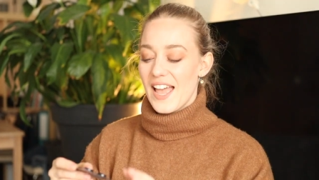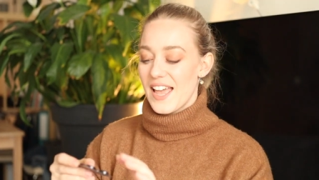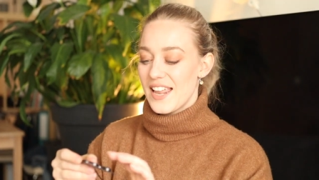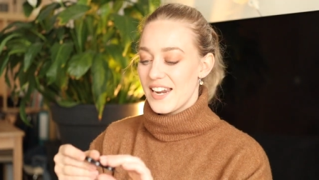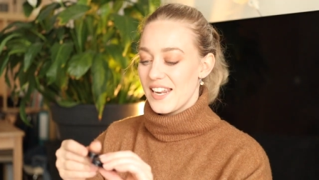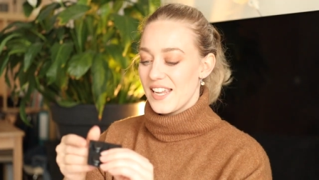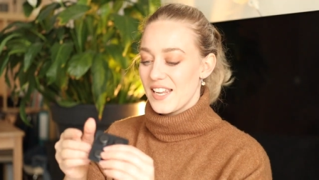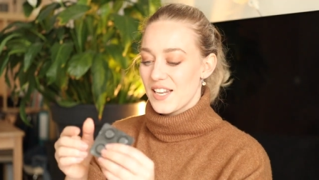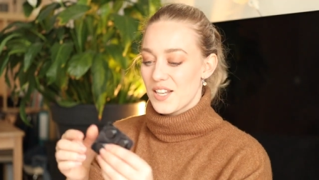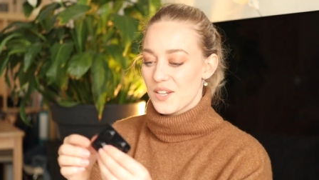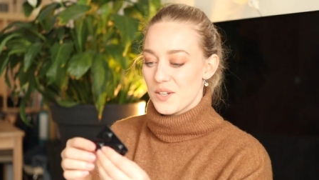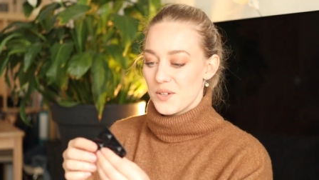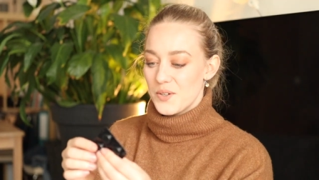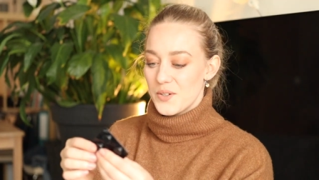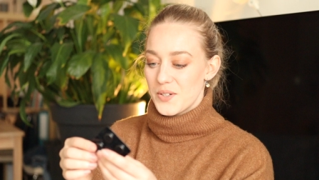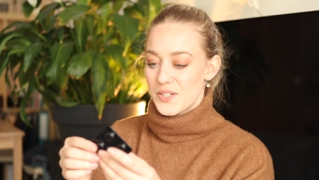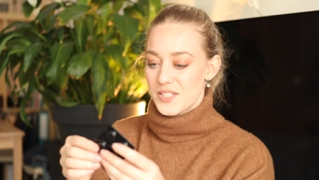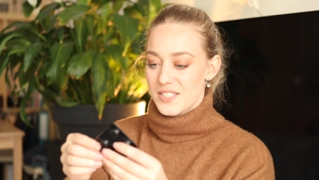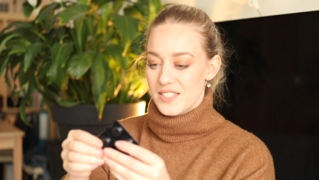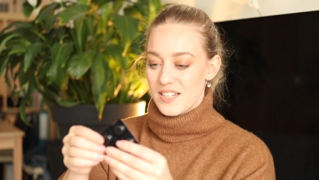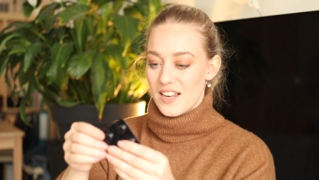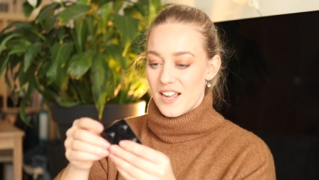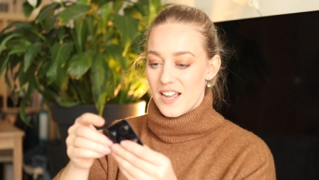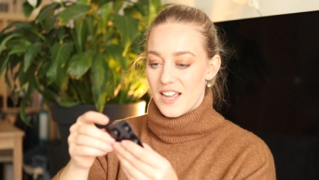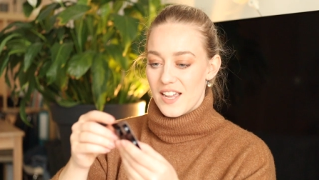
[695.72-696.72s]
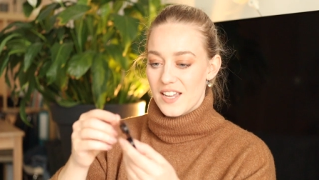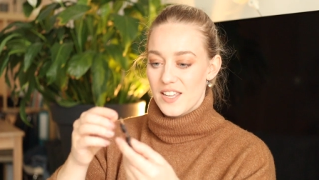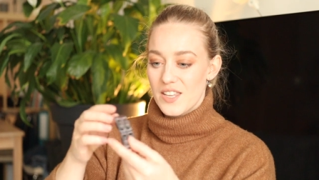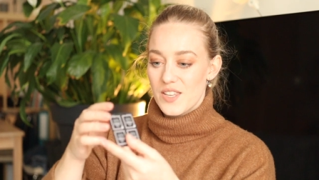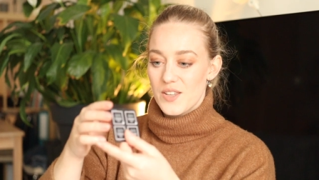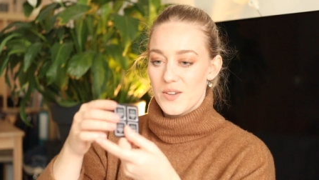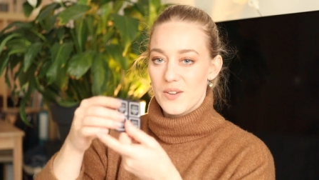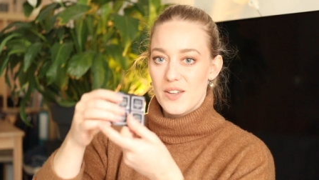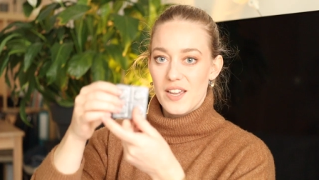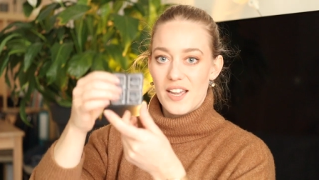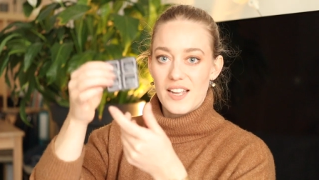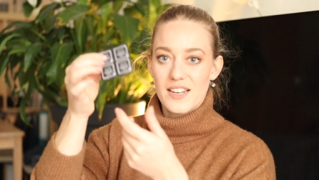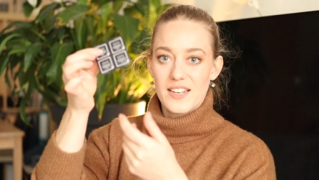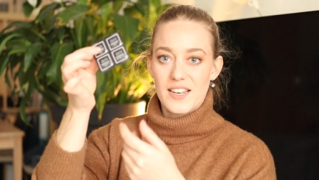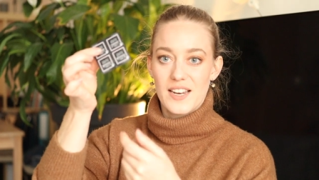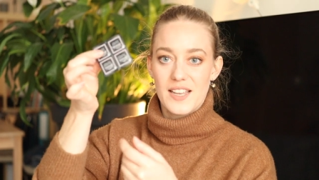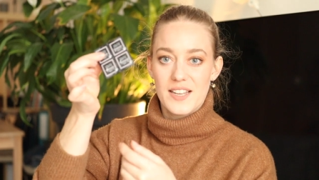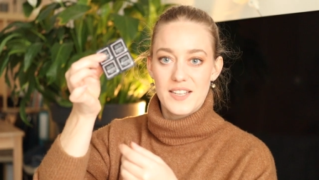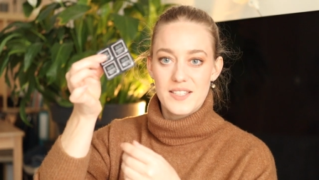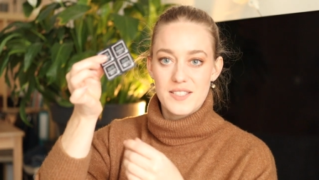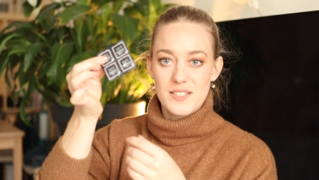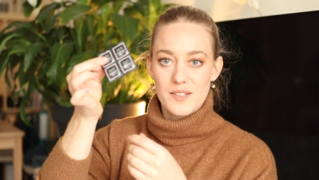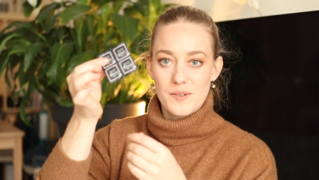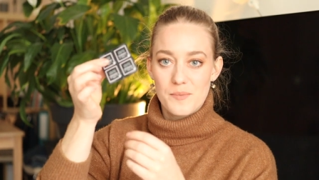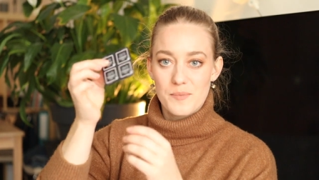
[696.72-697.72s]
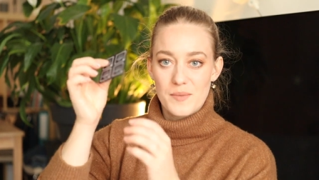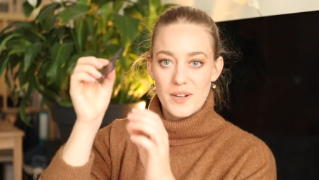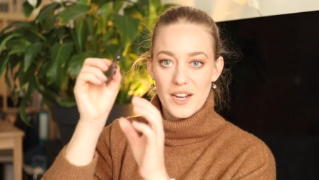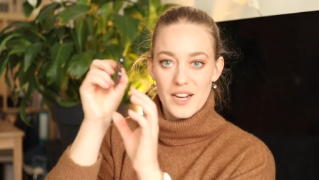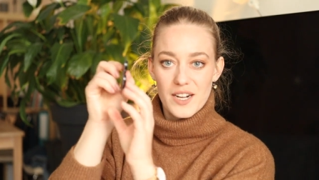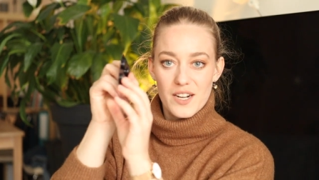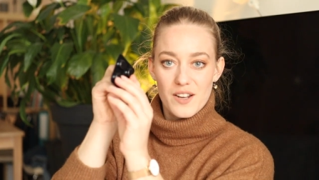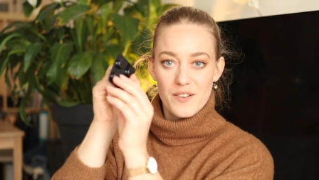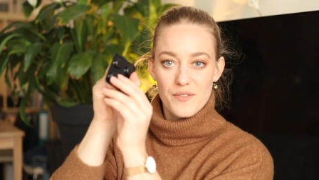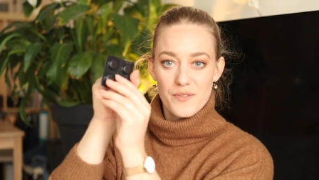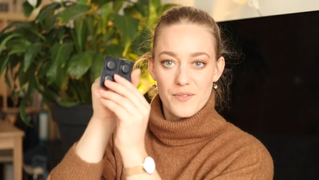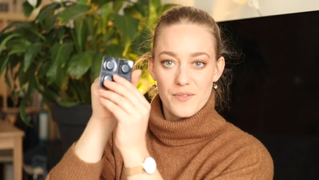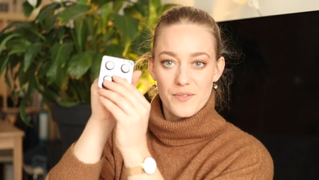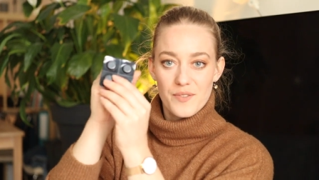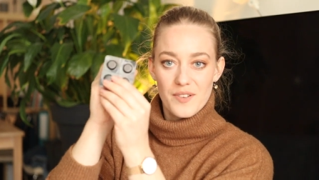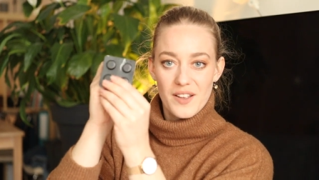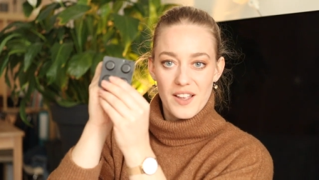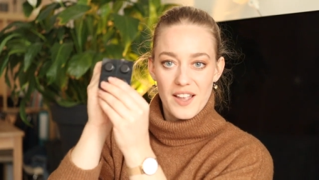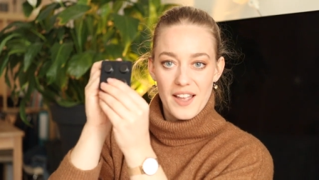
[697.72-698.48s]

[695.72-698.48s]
and it looks like you get like some kind of